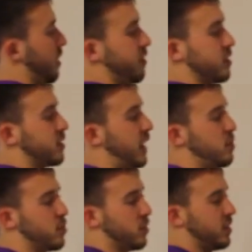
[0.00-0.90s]
If you're a
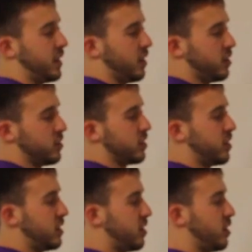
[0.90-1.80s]
skateboarder, think a
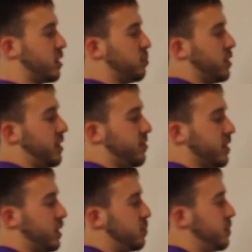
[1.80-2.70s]
100-degree turn, a complete
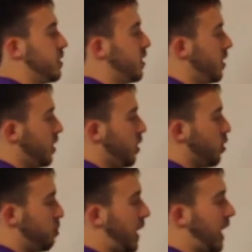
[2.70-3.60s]
flip.
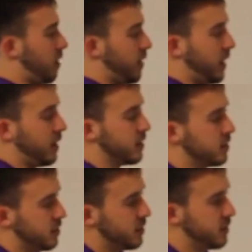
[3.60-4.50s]
Or pi
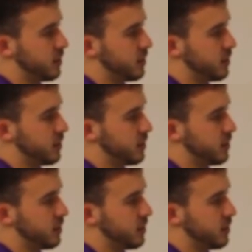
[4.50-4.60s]
radians.